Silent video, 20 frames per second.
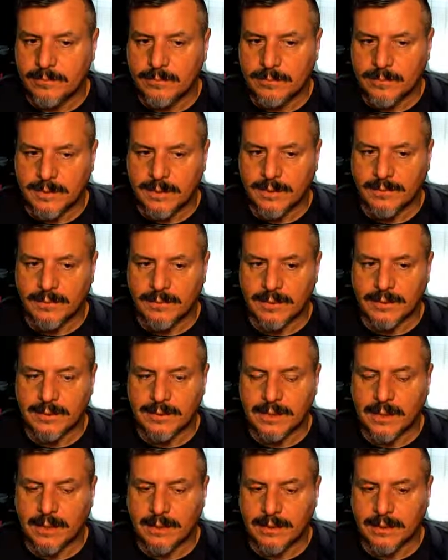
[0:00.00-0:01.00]
leaving
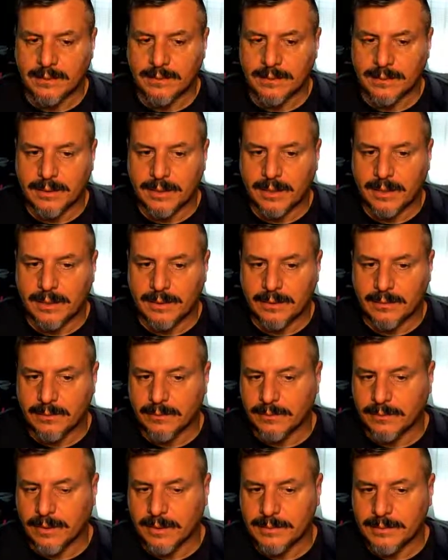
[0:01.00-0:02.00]
this on during the day and
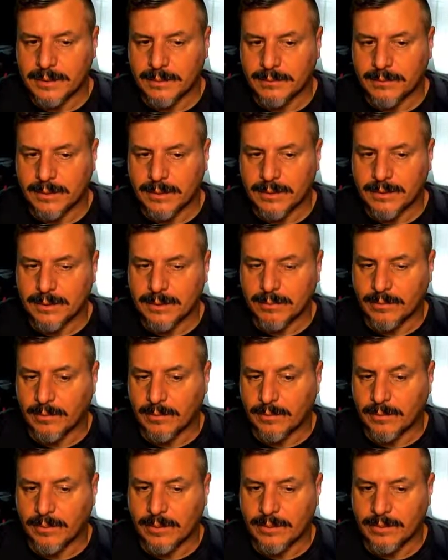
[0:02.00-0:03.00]
you're off somewhere else and you want to
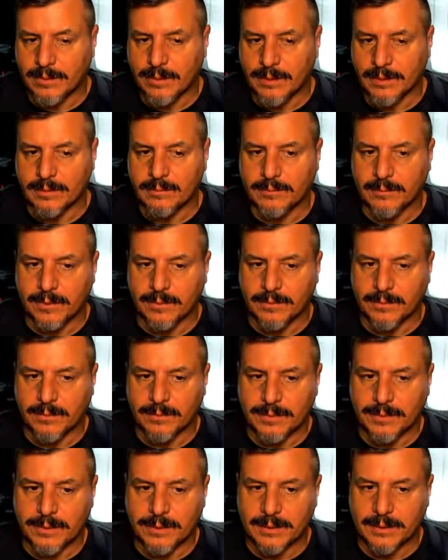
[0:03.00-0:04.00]
remote in, well, if the
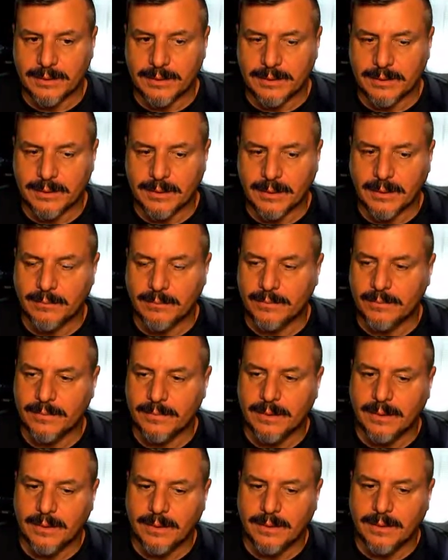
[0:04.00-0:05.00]
machine's asleep,
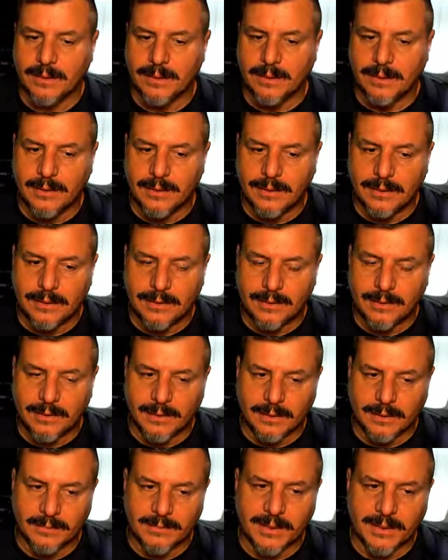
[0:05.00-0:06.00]
you're
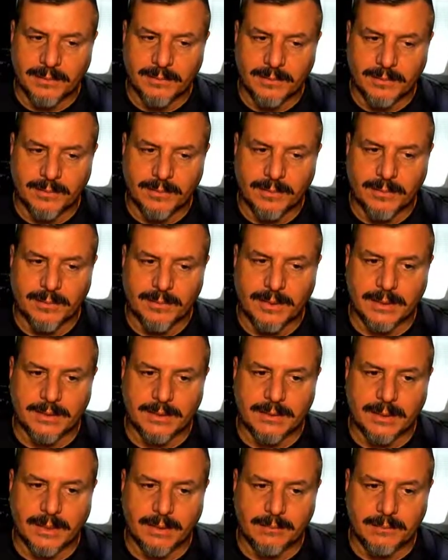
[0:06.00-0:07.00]
not going to be able to remote
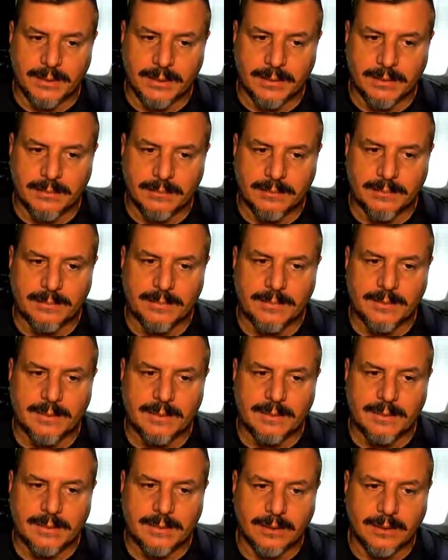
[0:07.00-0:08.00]
desktop in.
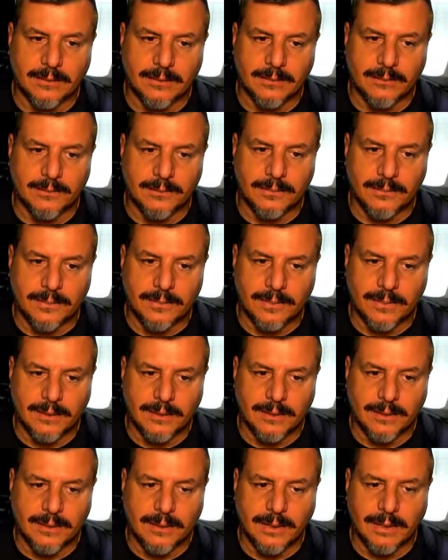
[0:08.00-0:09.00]

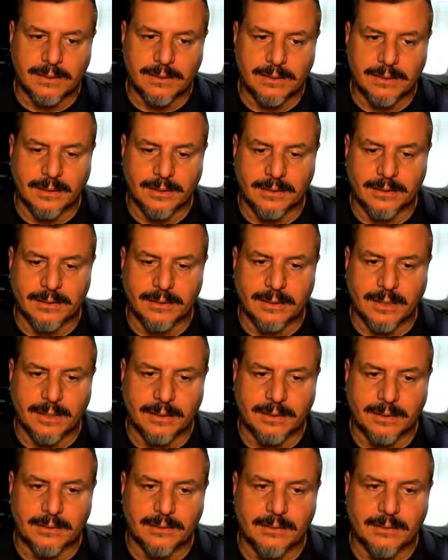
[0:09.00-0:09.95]
So that's another setting.